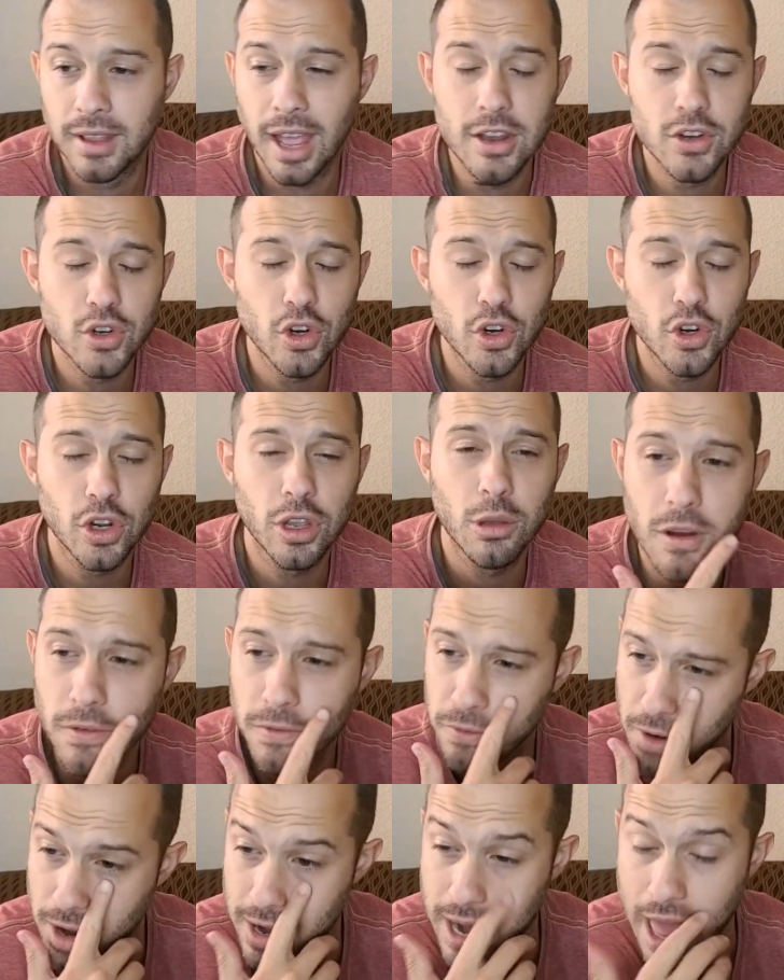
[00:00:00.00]
Danger can be
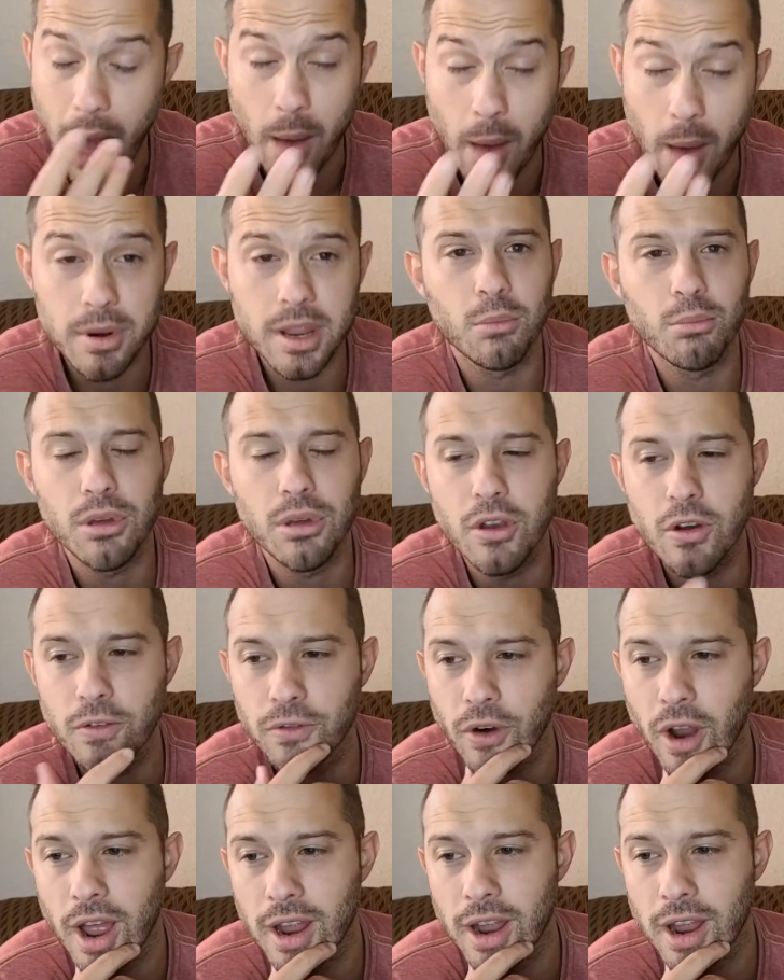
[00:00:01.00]
your friend. Ebony can be
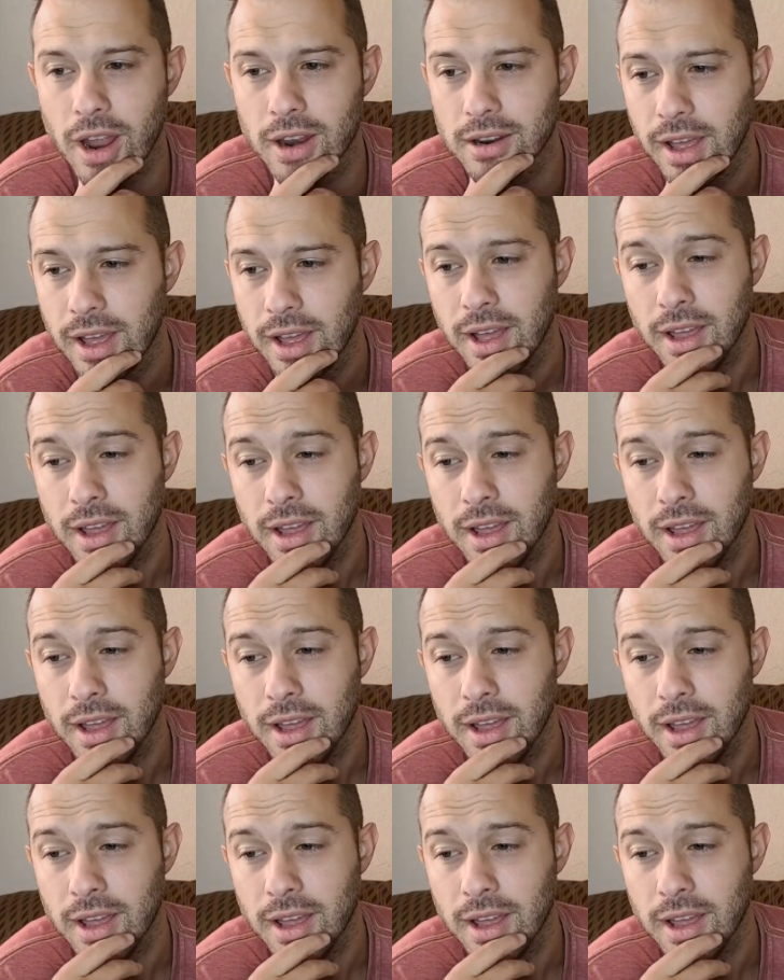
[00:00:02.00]
your friend.